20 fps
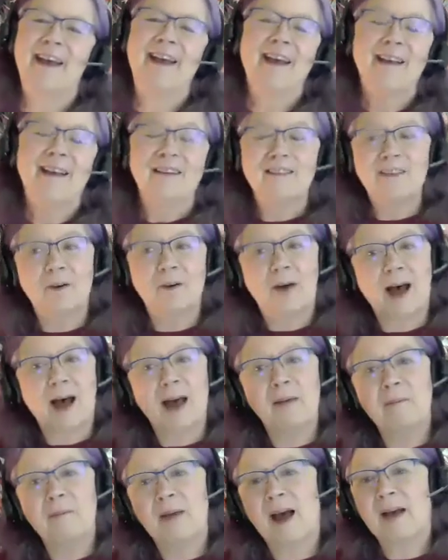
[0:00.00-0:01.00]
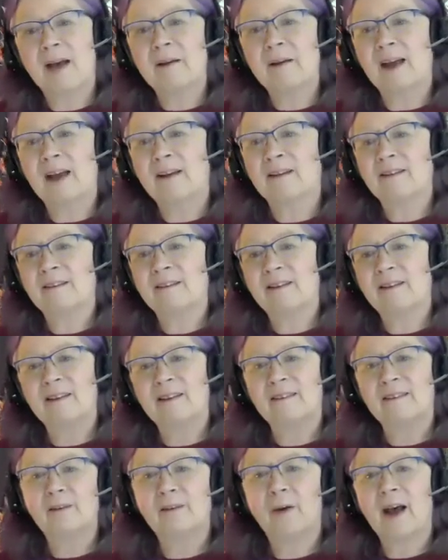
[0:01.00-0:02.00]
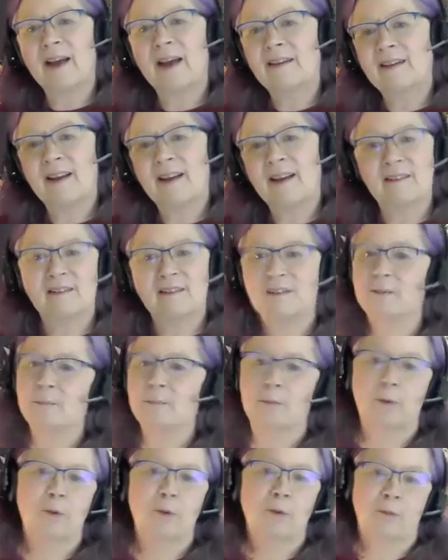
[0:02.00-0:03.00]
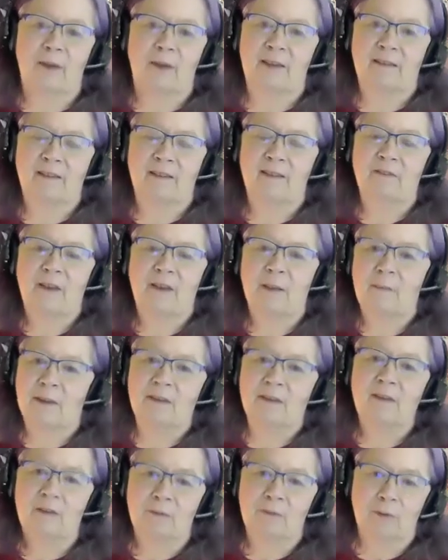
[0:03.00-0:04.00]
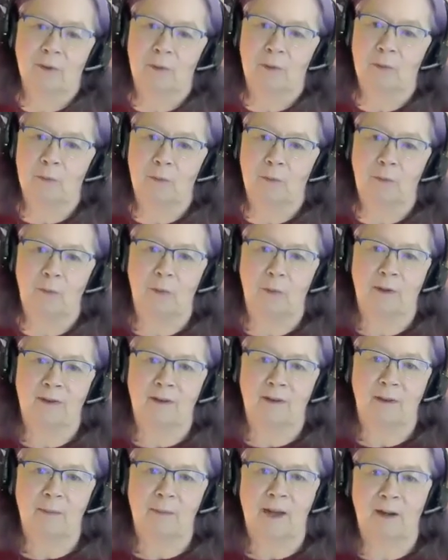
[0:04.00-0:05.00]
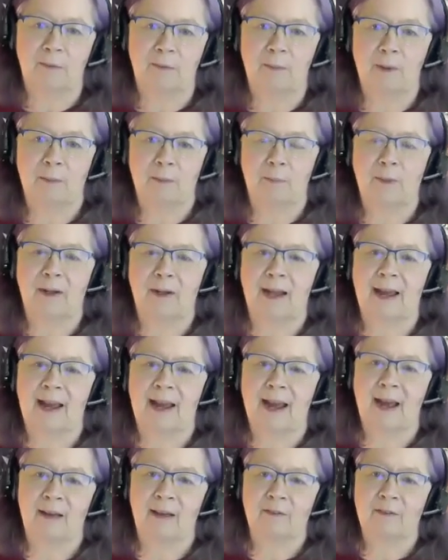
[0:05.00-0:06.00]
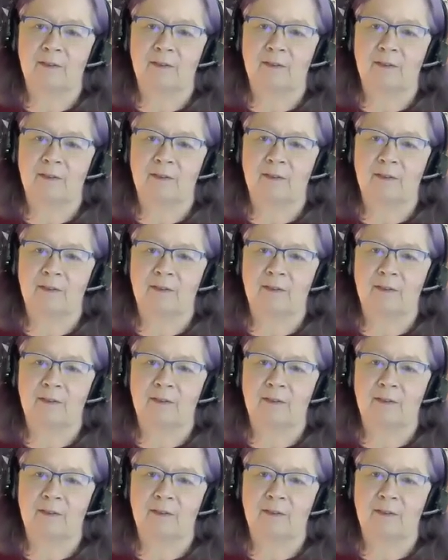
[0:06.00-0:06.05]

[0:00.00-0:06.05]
so I tend to move as if I'm in the room with the amount of people I have.